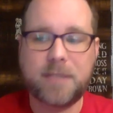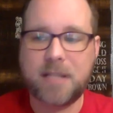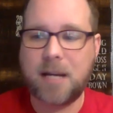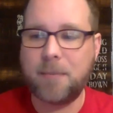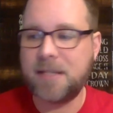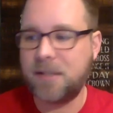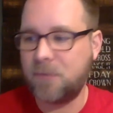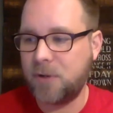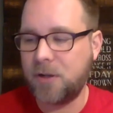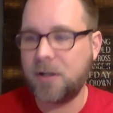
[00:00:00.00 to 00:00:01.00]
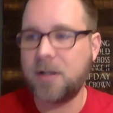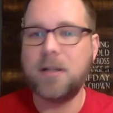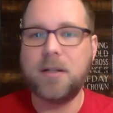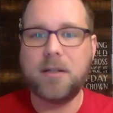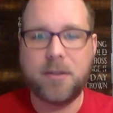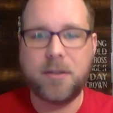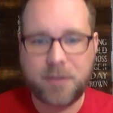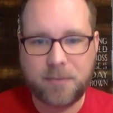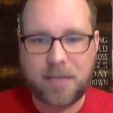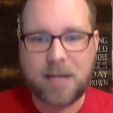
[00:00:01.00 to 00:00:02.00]
It's not busy work. Do
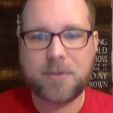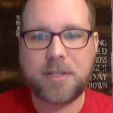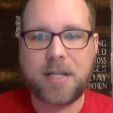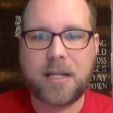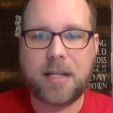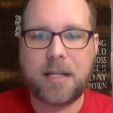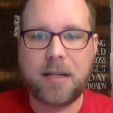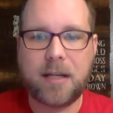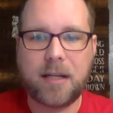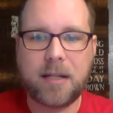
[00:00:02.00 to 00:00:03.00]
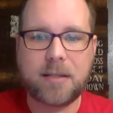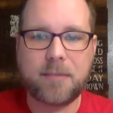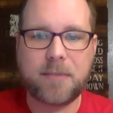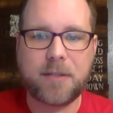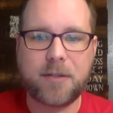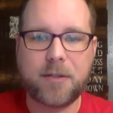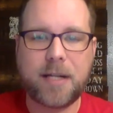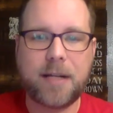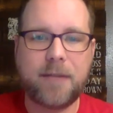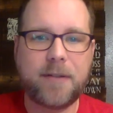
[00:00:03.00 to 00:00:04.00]
some Bible study and, and get something good
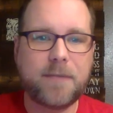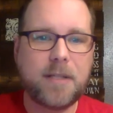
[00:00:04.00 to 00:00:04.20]
out of it.